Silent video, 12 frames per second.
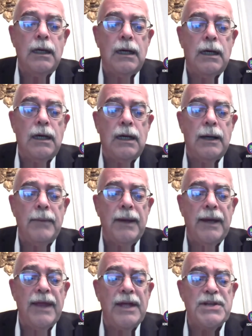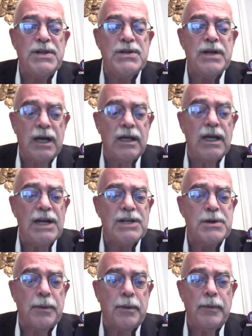Um, and that's
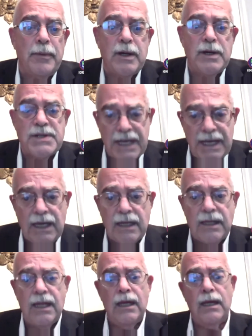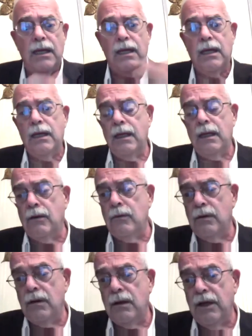unconscionable because, again, you
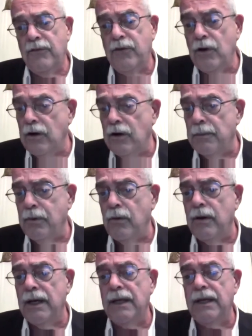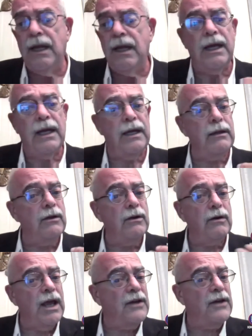know, if you're unemployed and you
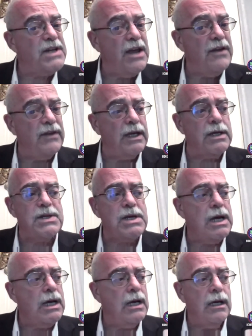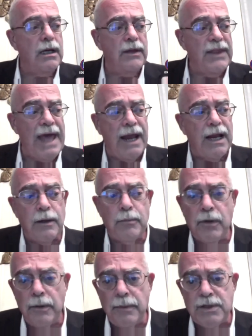don't have savings, that
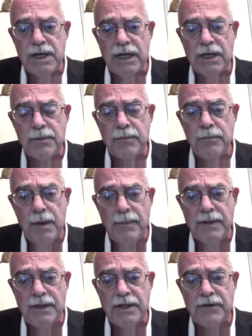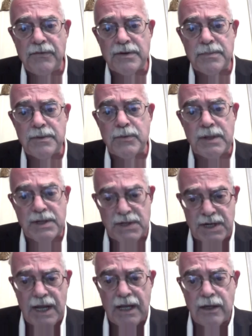unemployment check may be the difference between
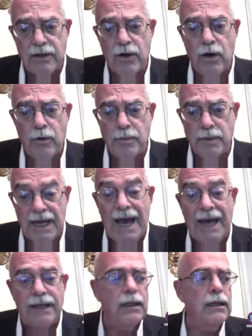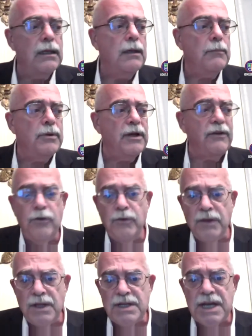staying in your home or not, putting food
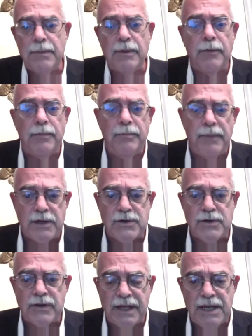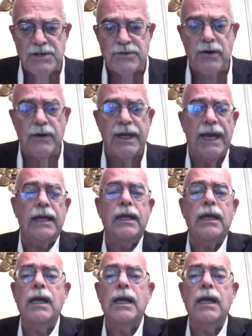on the table, making sure the kids are okay,